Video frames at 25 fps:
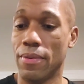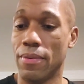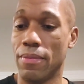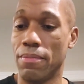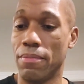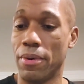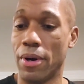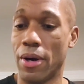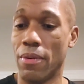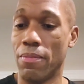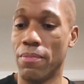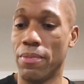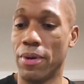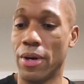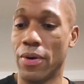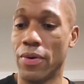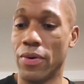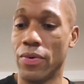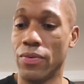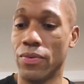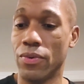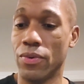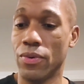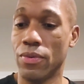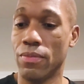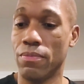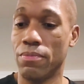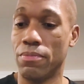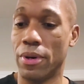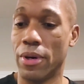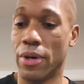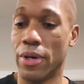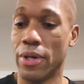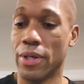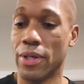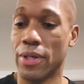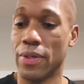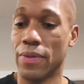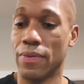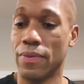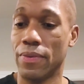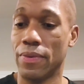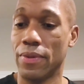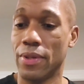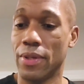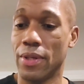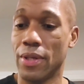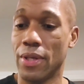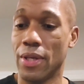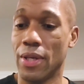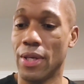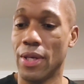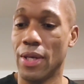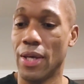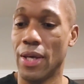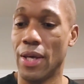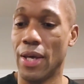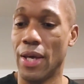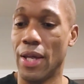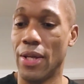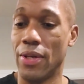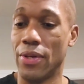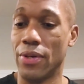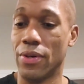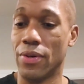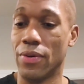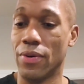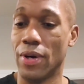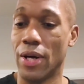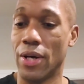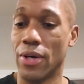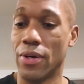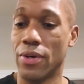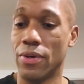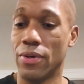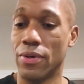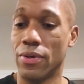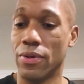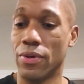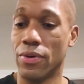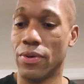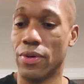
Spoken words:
barberry root bark, and caraco